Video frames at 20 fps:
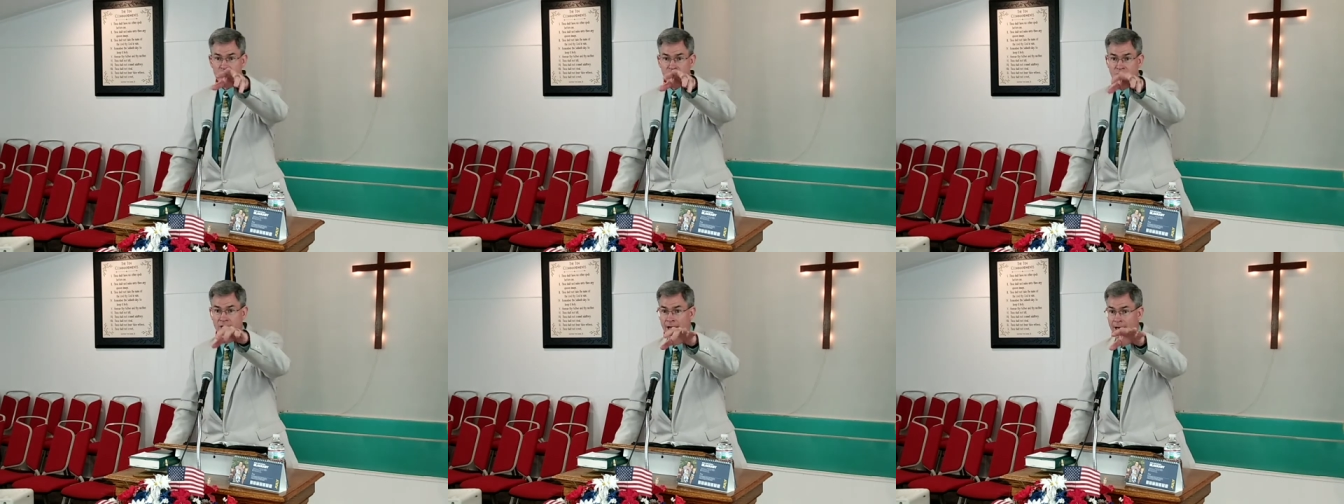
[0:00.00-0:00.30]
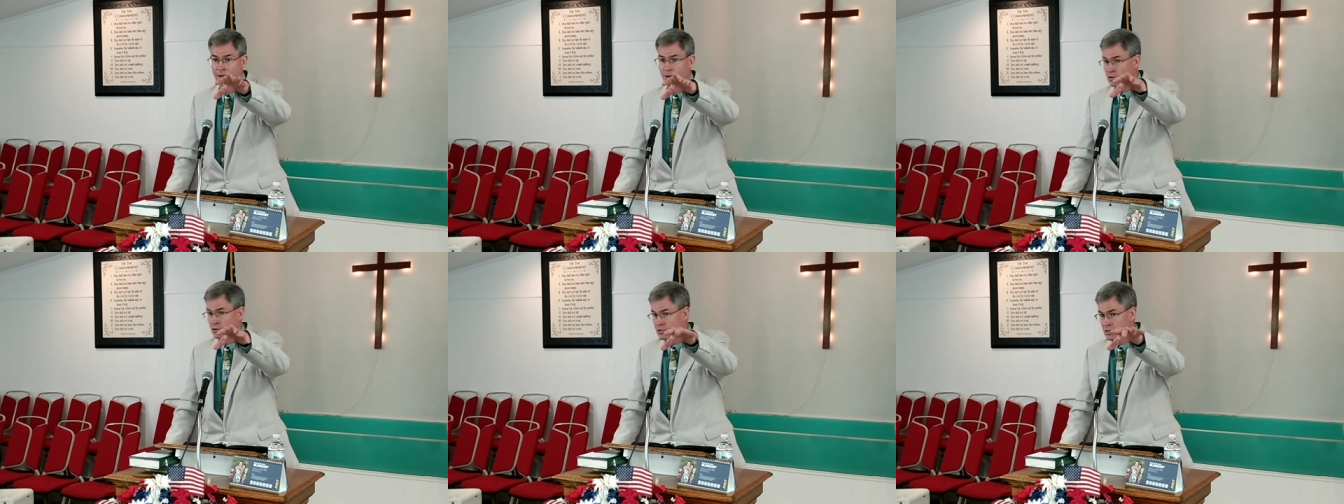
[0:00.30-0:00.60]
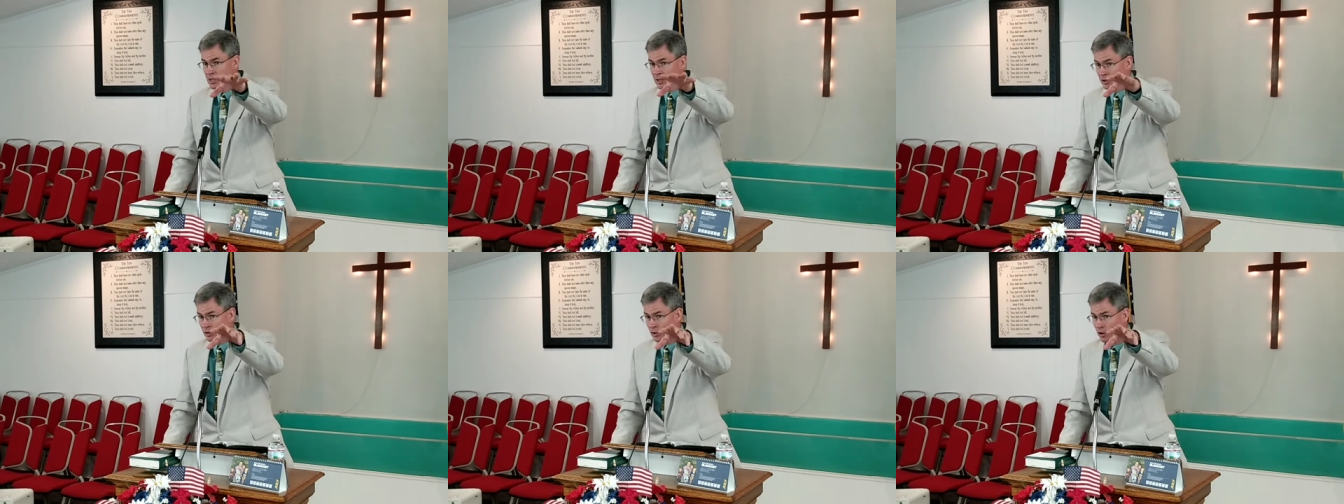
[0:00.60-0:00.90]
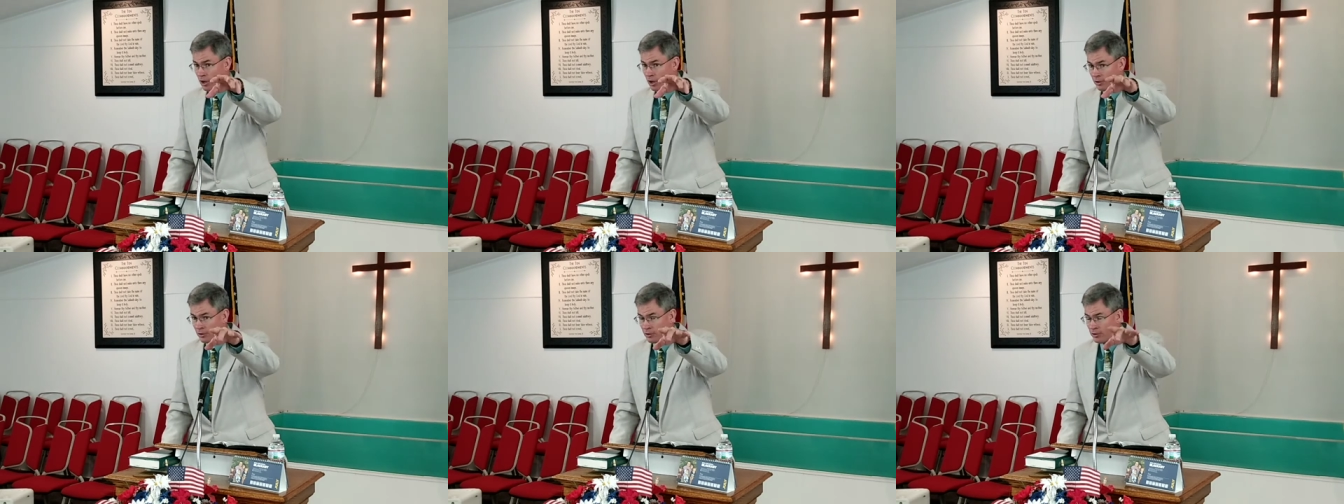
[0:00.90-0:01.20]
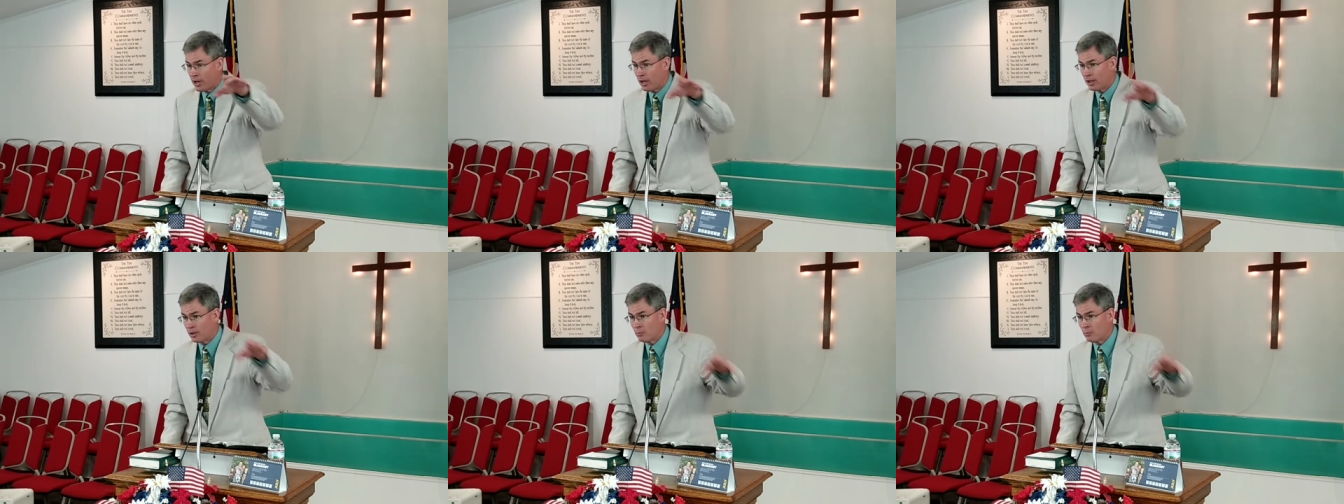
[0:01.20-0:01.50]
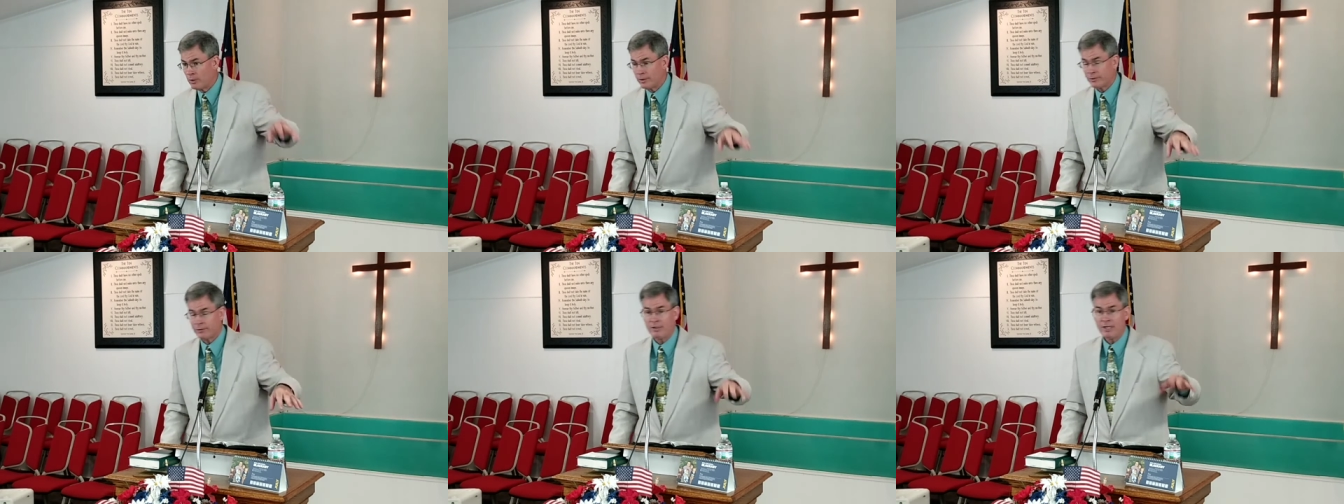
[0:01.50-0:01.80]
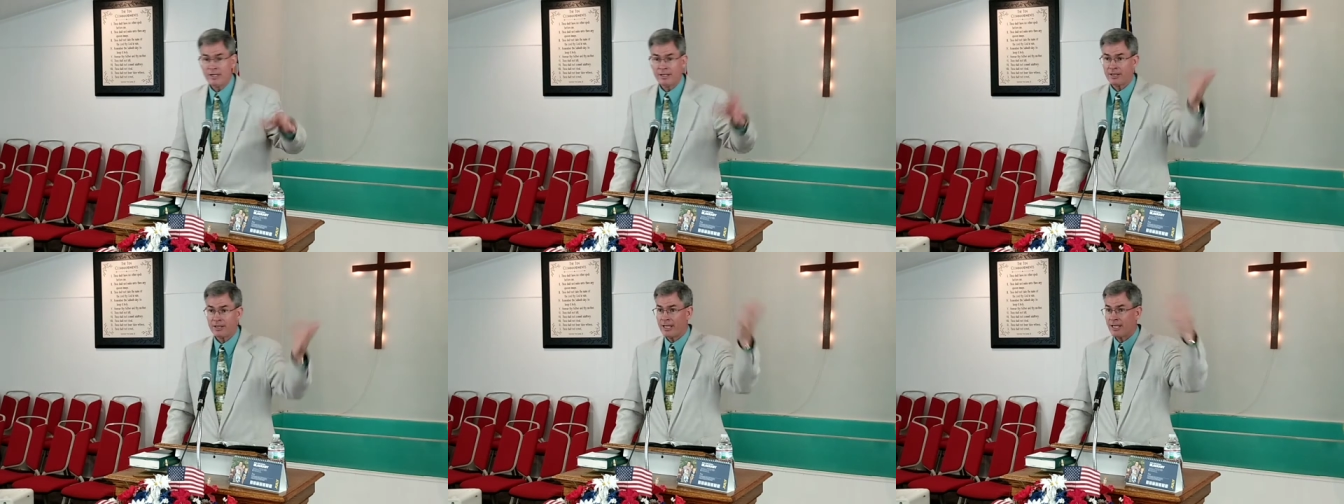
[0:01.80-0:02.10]
She had her son in law and her daughter with.
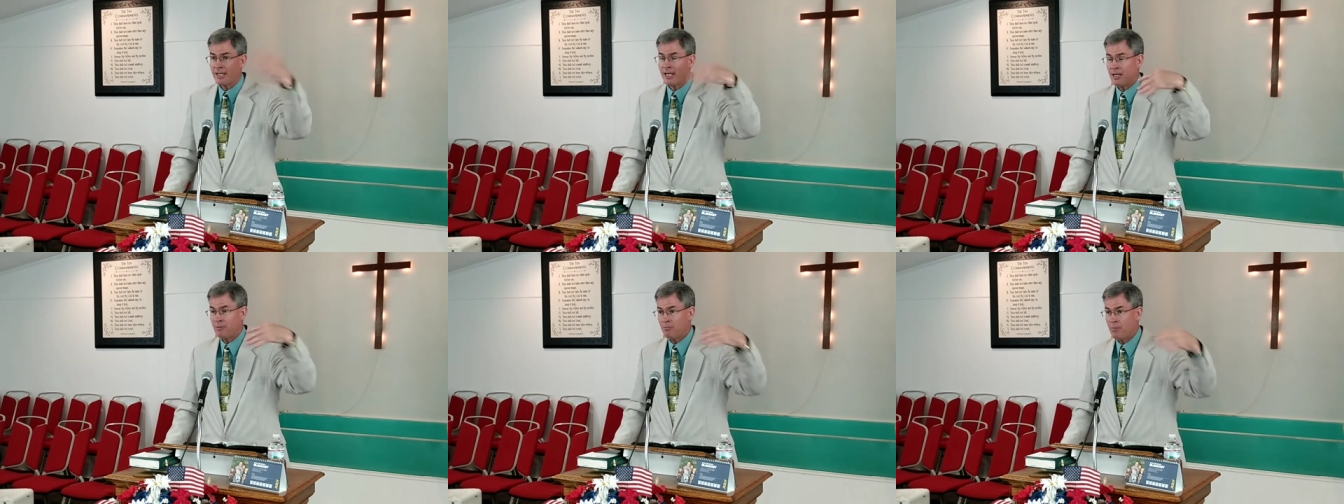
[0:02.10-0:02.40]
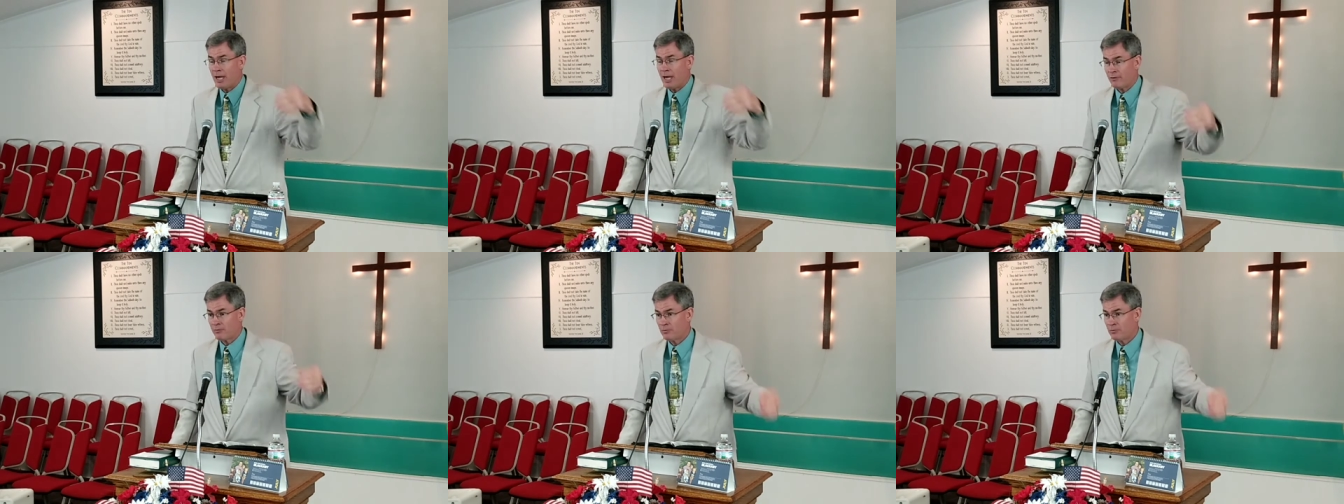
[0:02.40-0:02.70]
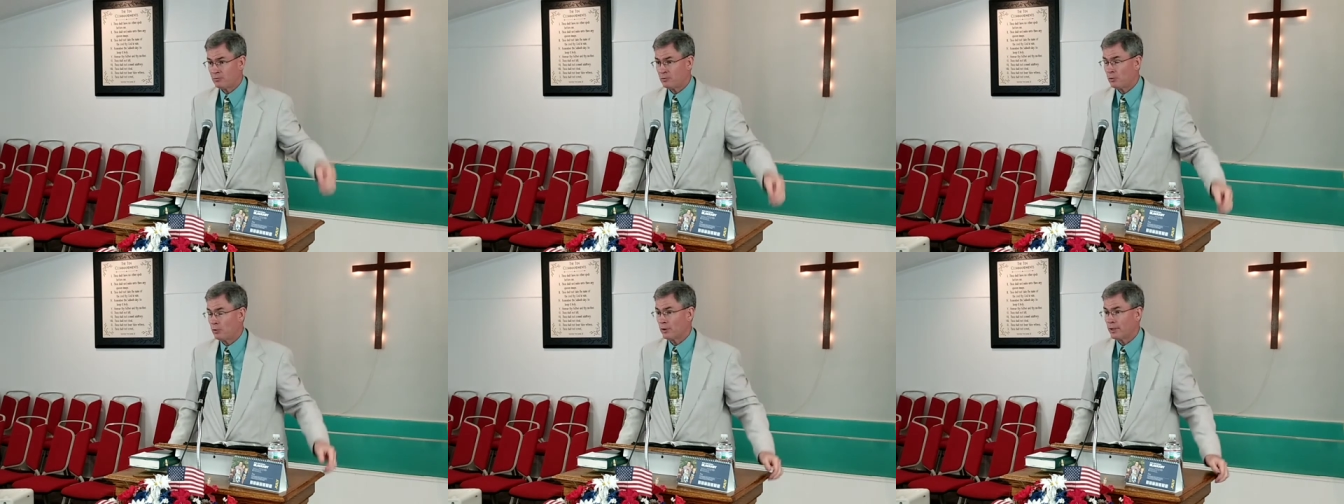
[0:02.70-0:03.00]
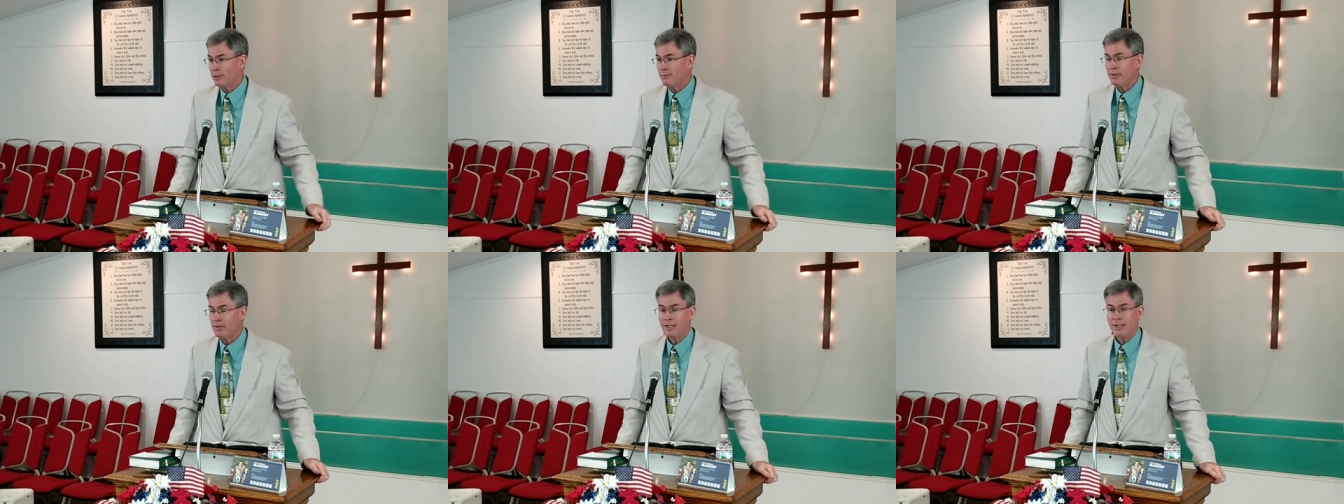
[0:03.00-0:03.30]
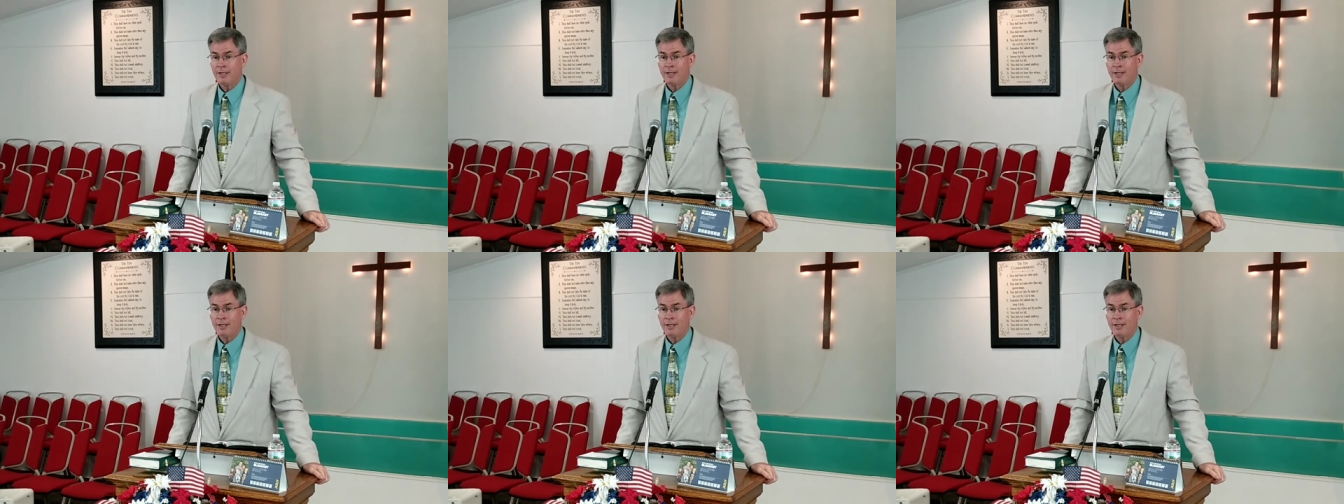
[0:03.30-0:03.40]
They came back from Florida.